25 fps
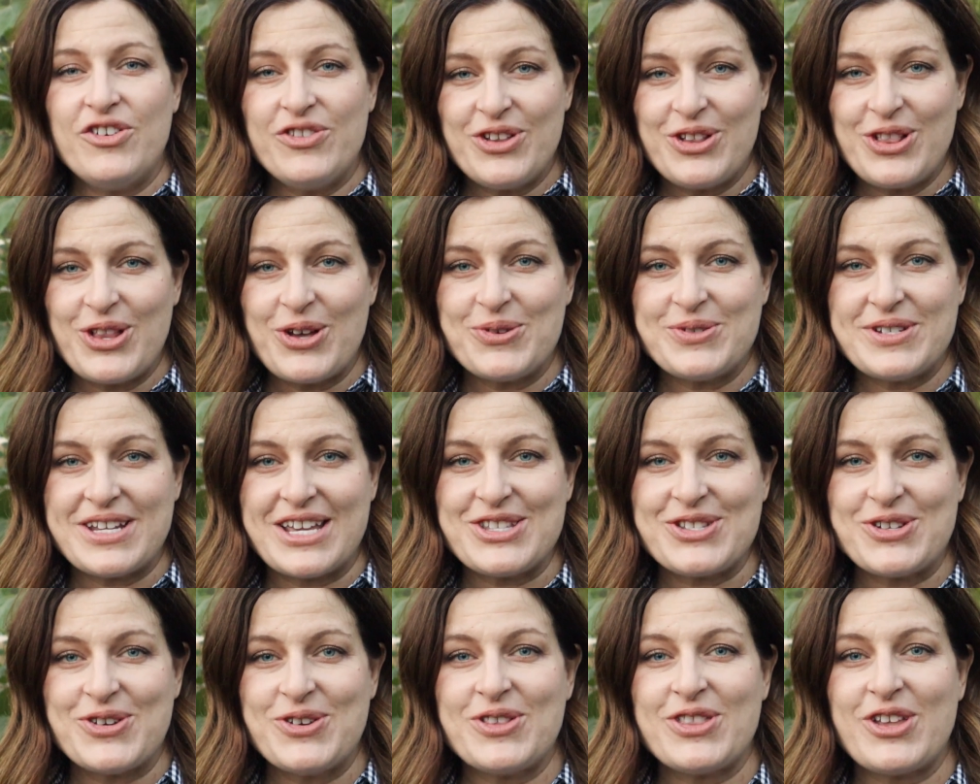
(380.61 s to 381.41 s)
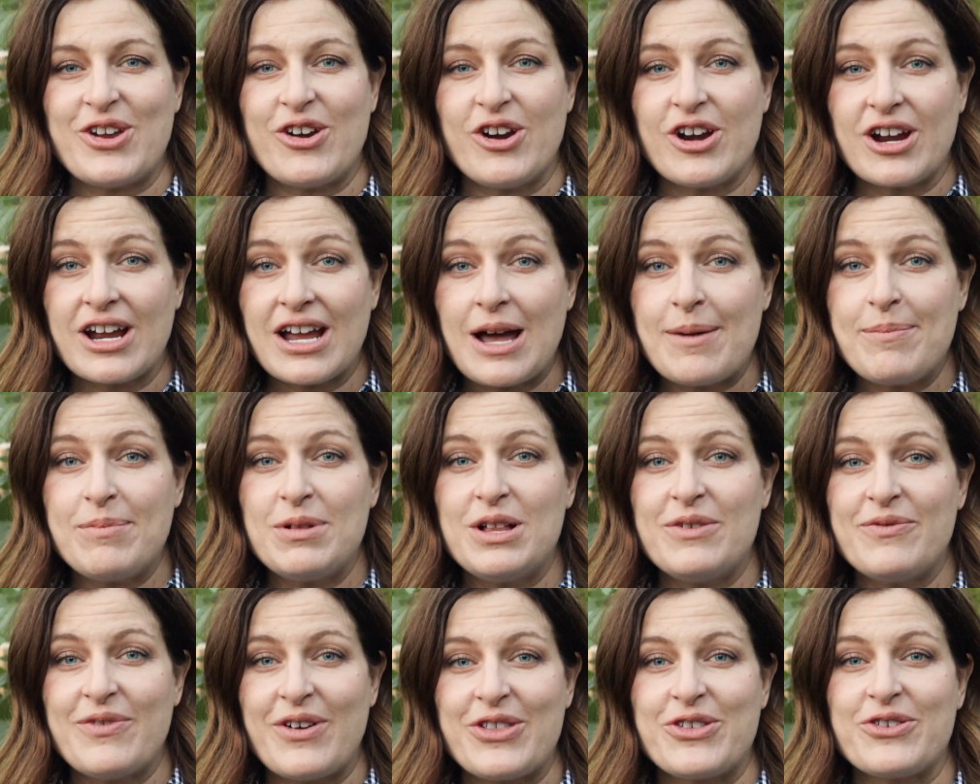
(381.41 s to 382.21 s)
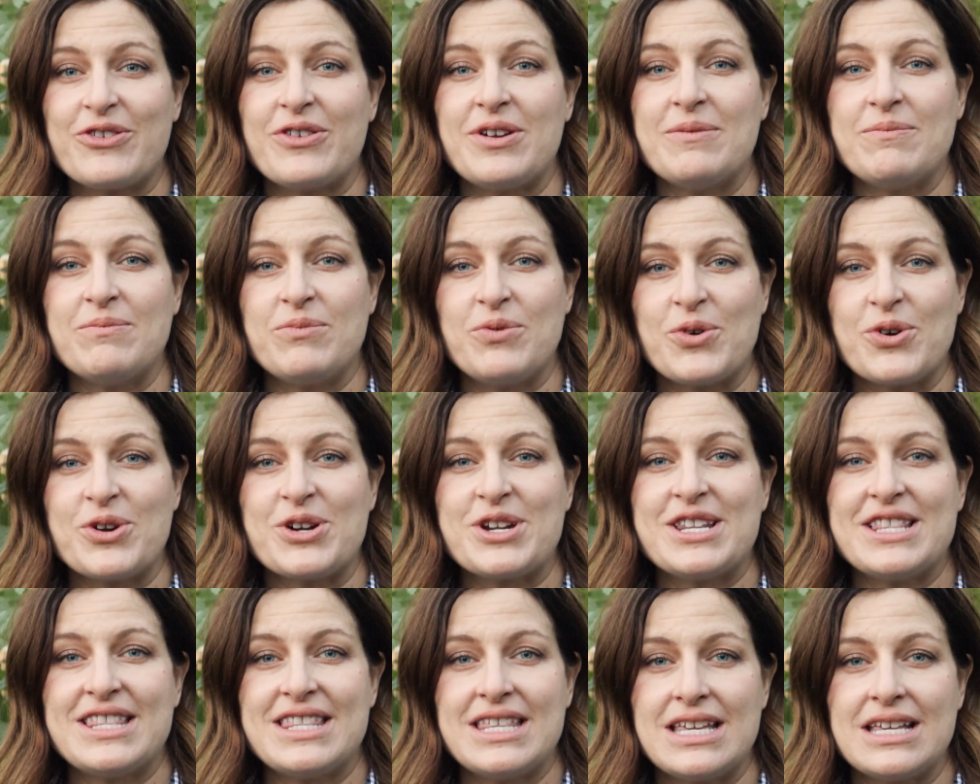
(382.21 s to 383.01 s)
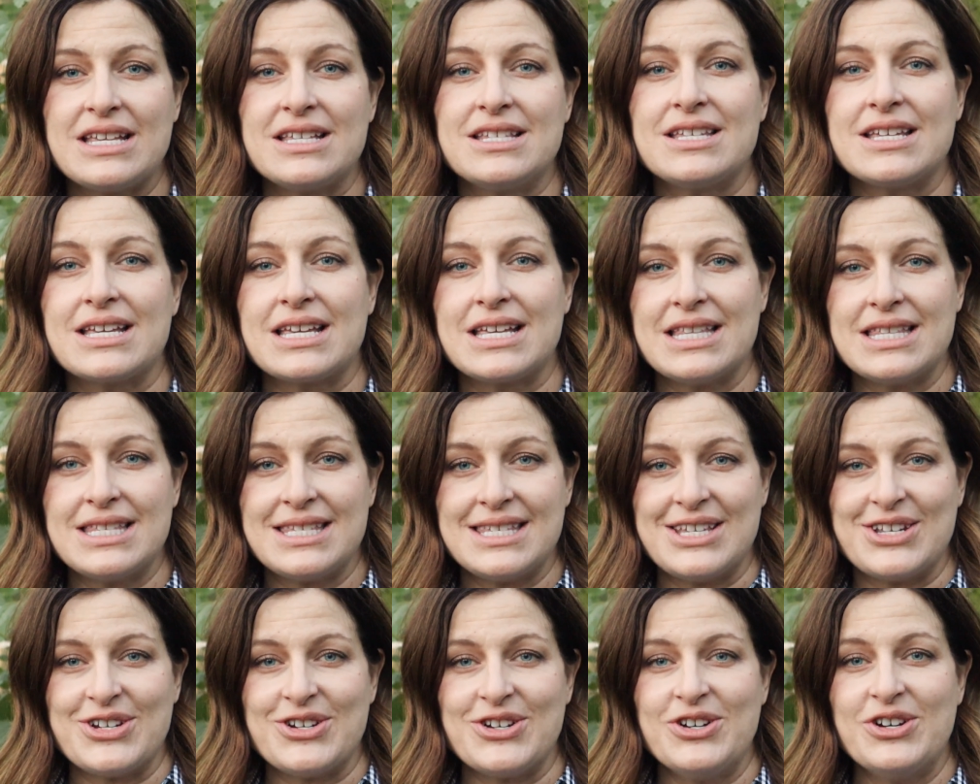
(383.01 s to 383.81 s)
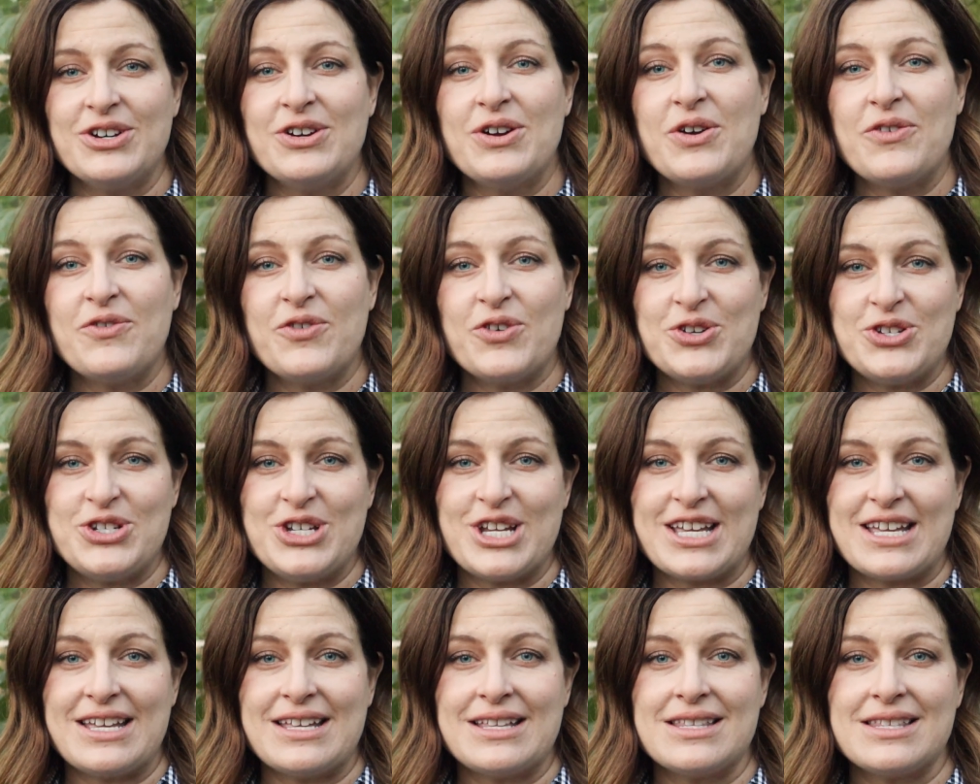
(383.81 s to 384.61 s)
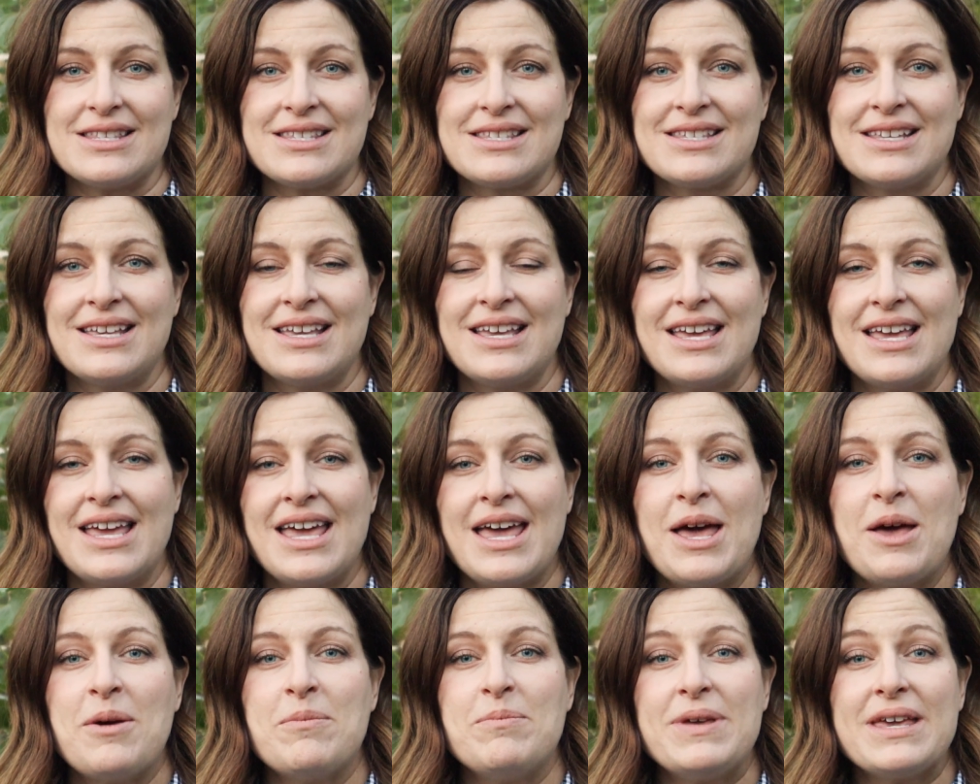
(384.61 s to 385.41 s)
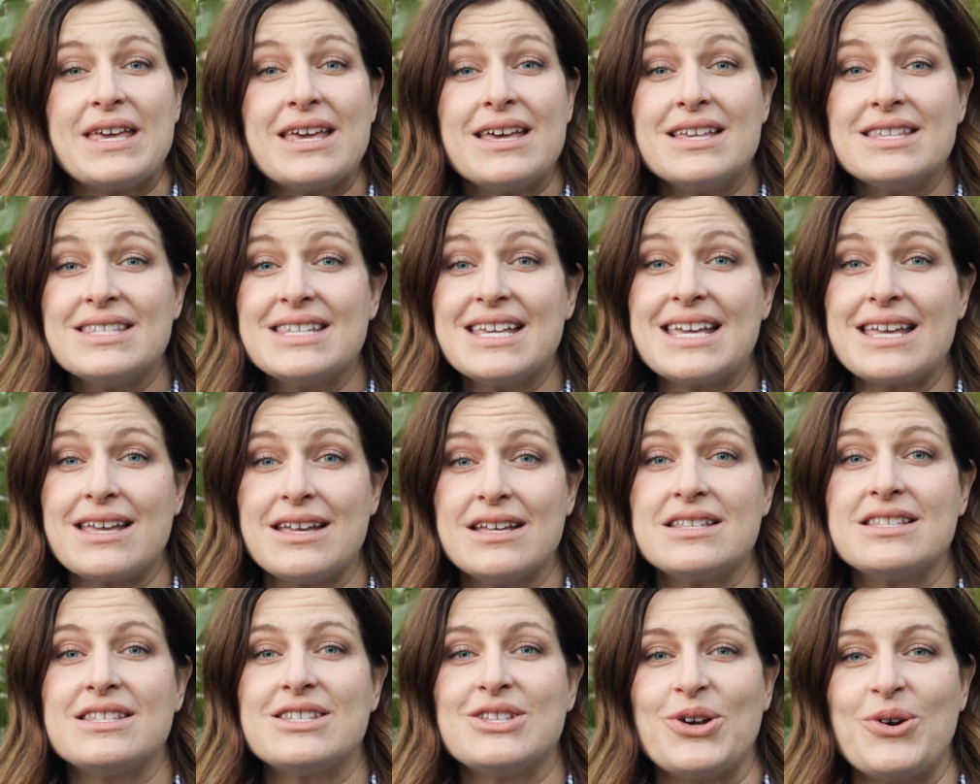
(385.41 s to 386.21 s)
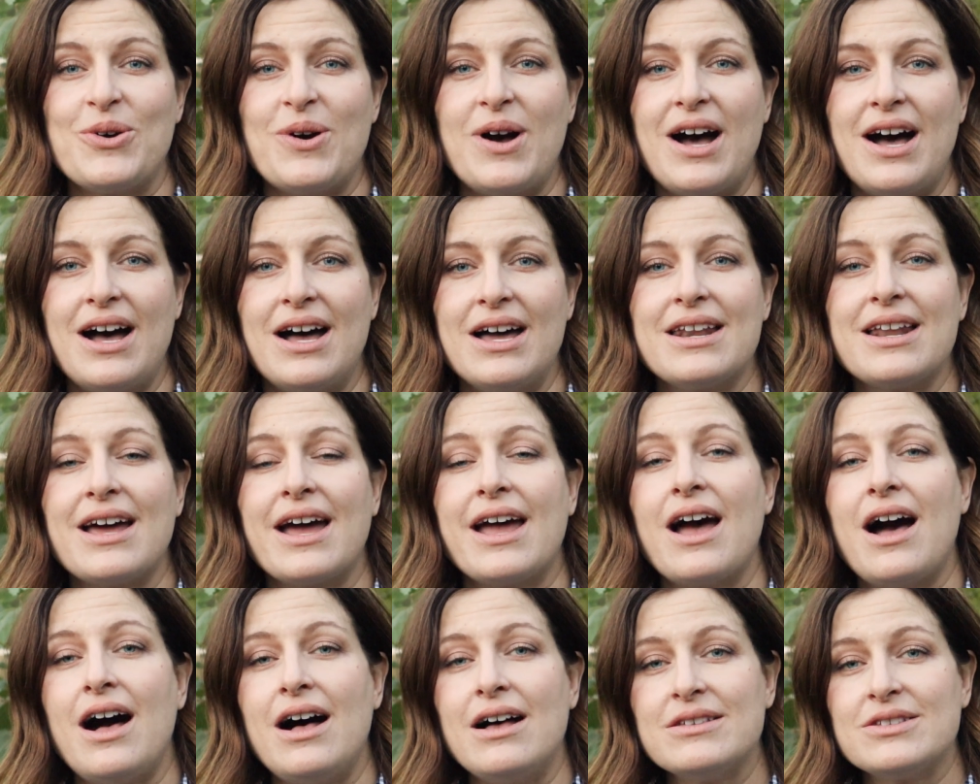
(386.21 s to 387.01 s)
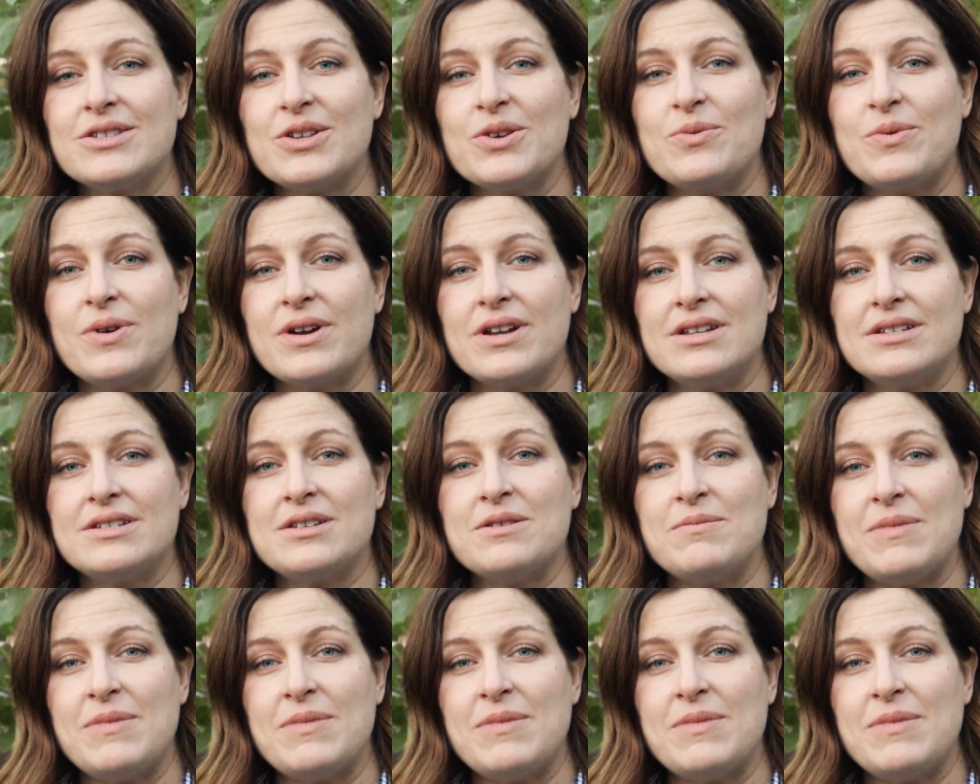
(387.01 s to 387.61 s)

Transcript: in the low desert, there are a couple of other important things to consider for chickens. Because it gets so hot, I also wanted to